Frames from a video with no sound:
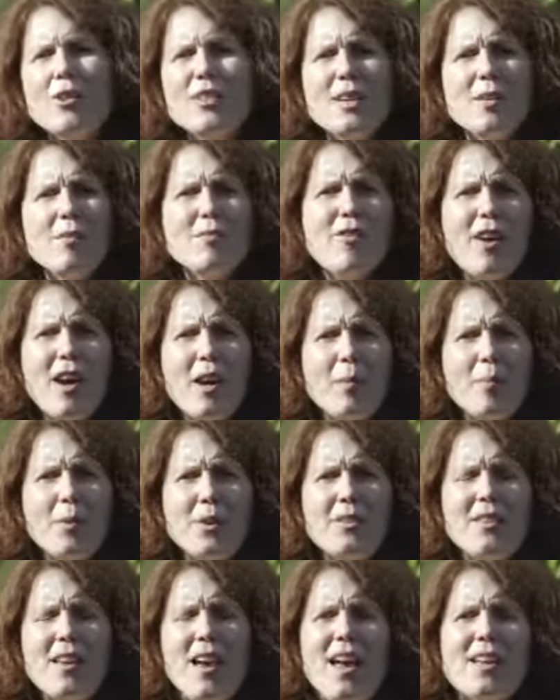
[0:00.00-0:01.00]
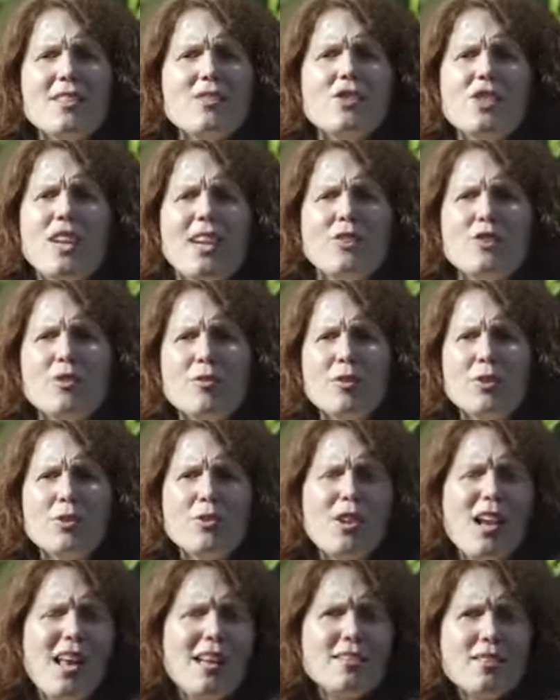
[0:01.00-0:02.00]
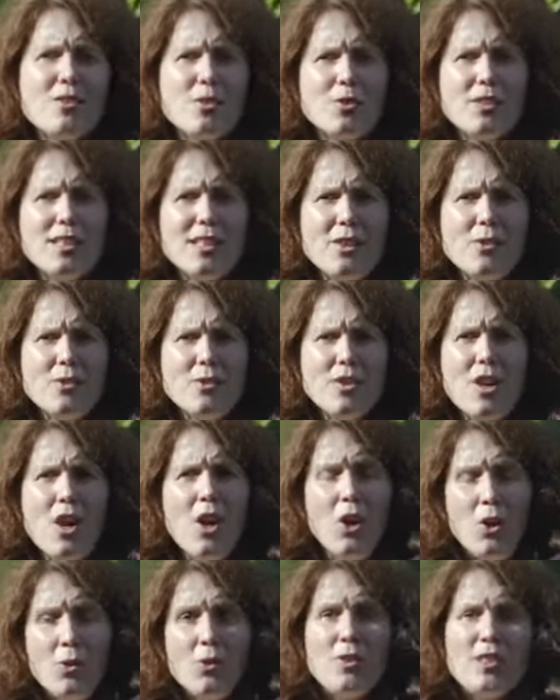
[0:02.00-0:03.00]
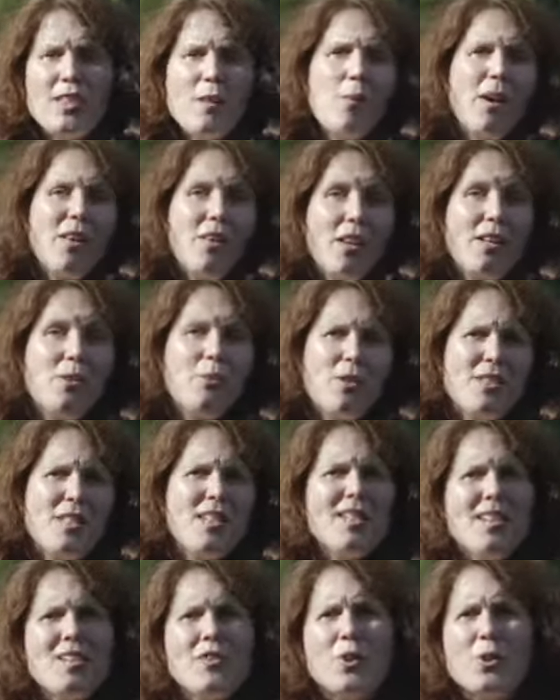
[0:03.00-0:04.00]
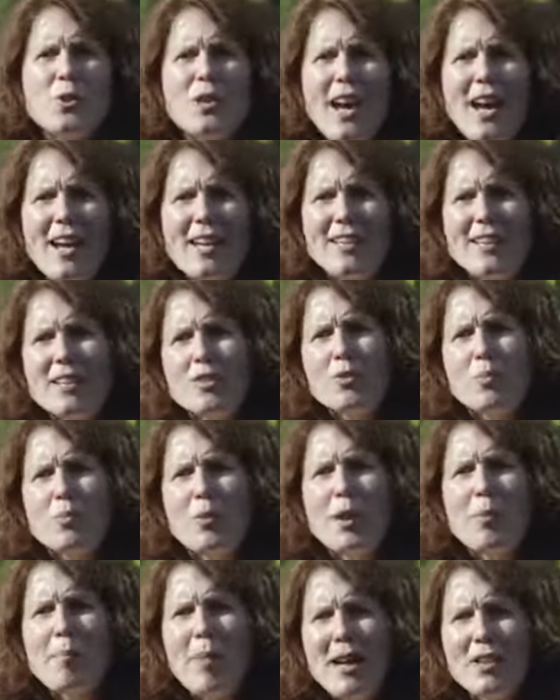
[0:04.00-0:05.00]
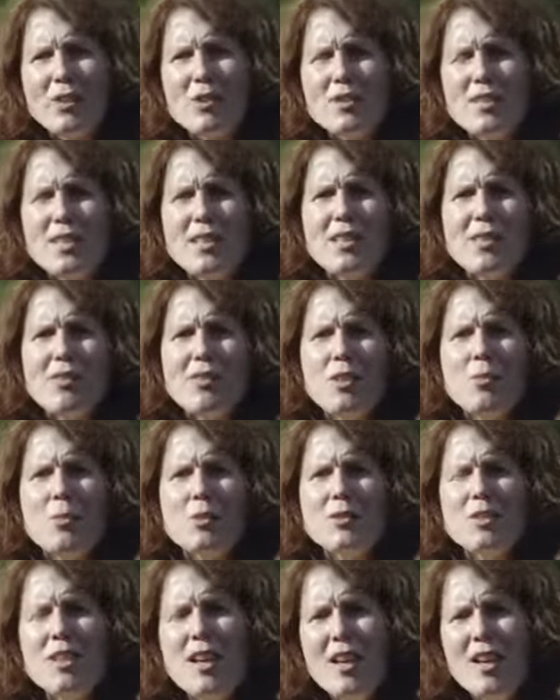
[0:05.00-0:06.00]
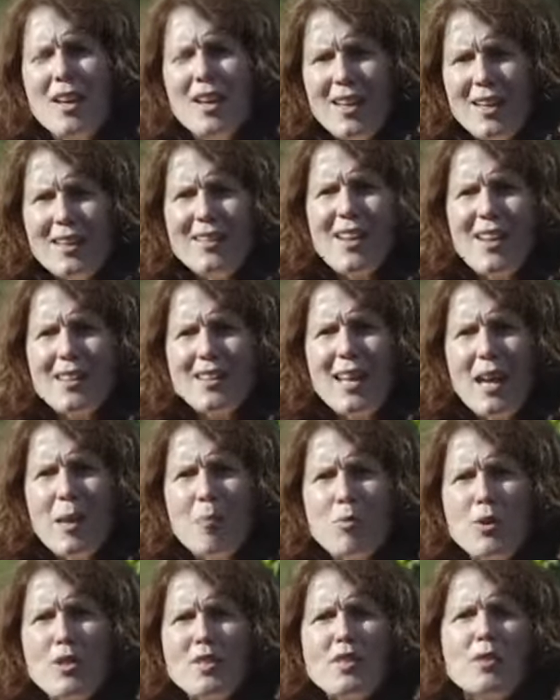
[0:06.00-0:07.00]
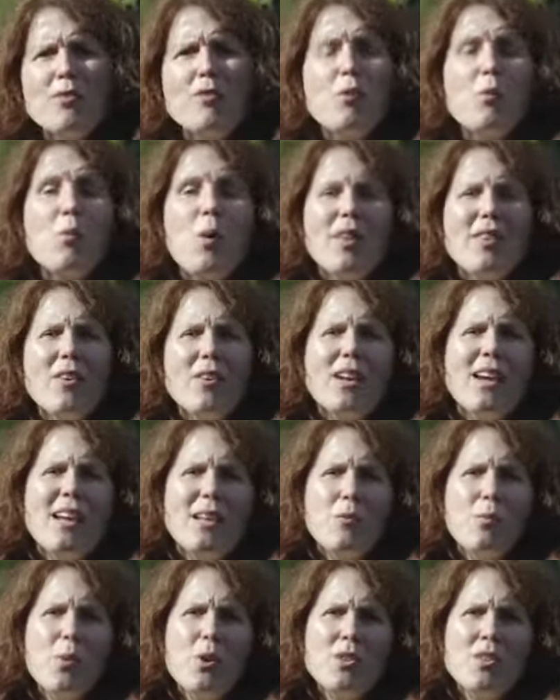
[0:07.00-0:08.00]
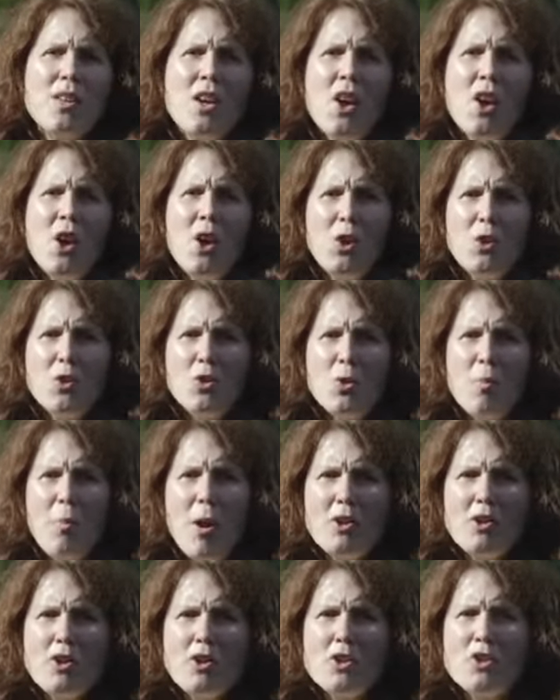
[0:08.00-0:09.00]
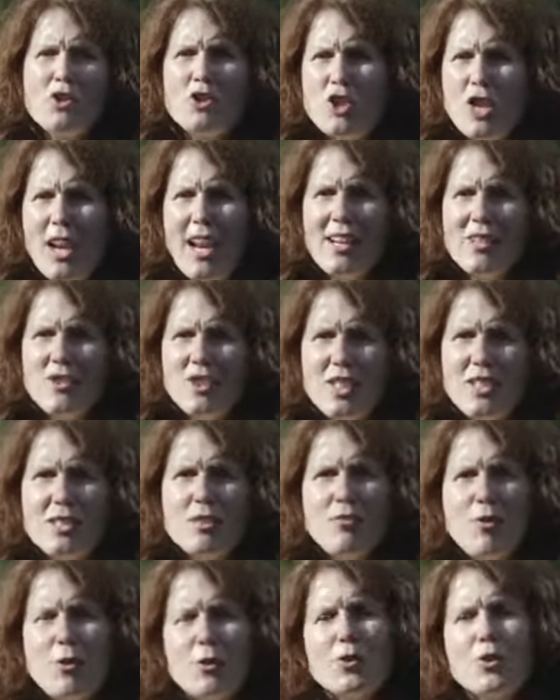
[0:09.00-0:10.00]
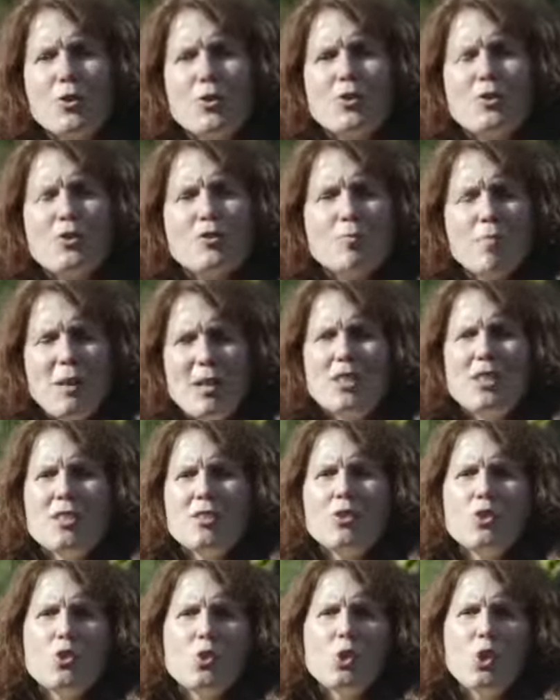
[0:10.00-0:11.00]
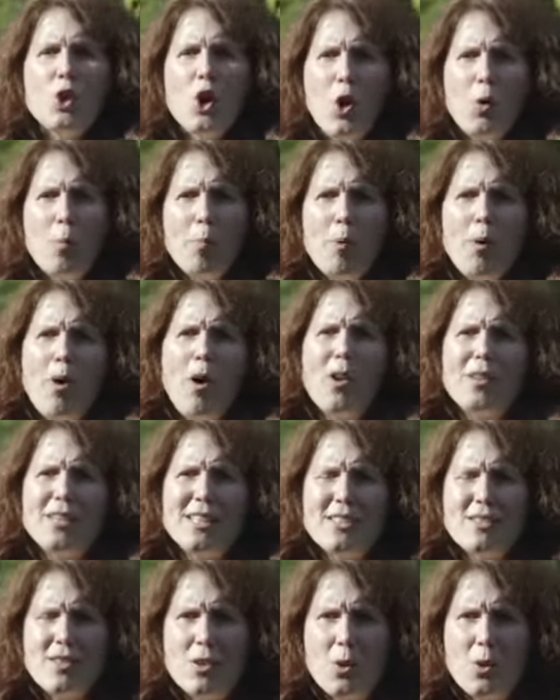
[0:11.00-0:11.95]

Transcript: the environment has changed over the last 30 years, to see whether it was indeed a good idea to bring back those individuals in that game reserve or whether it was too much changes for the species to cope on its